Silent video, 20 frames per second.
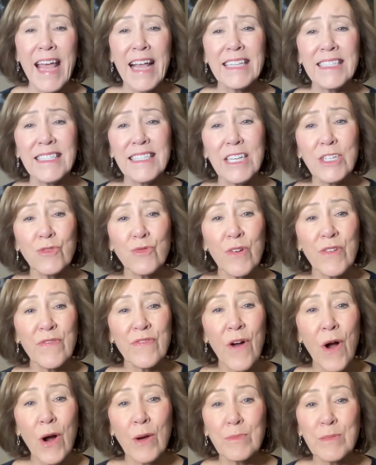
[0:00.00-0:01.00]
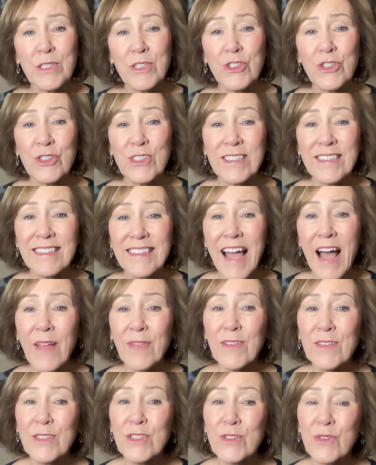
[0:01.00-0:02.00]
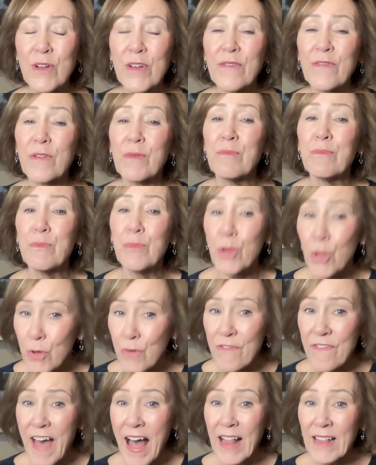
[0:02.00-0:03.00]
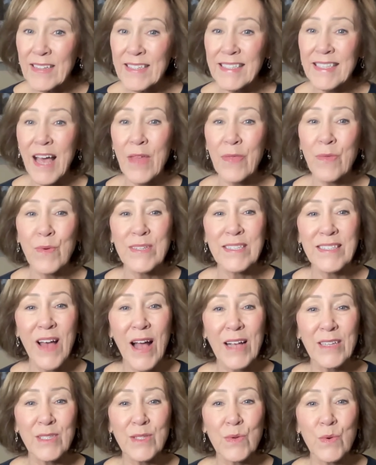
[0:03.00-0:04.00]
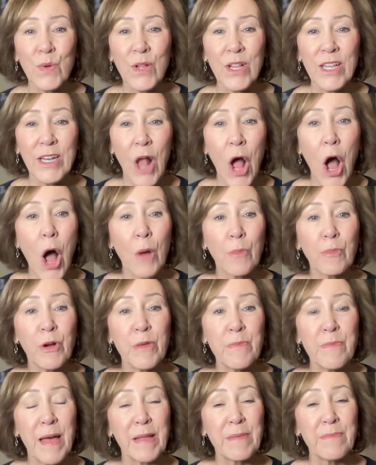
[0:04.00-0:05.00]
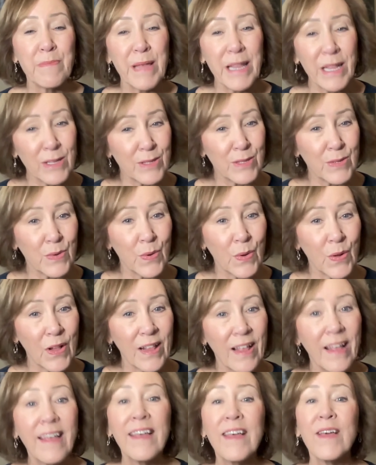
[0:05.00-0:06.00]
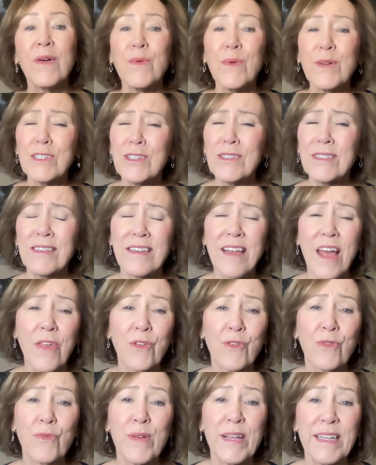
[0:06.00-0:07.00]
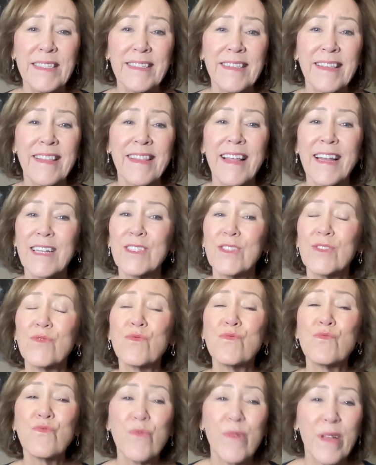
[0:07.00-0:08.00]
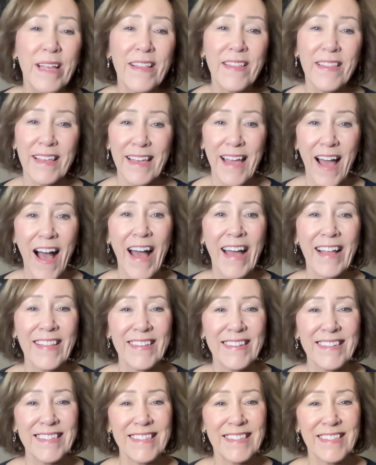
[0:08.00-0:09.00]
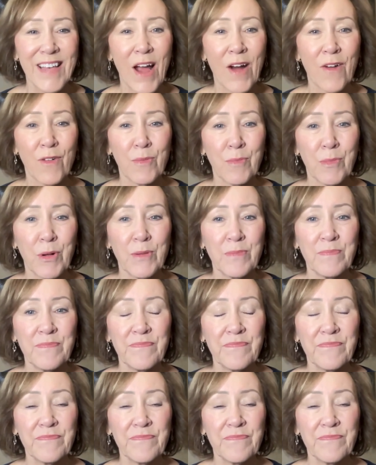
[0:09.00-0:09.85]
And Century Farms is just down the street from Blue Valley Southwest High School and Aubrey Bend Middle School, which is another reason that it's really highly desirable.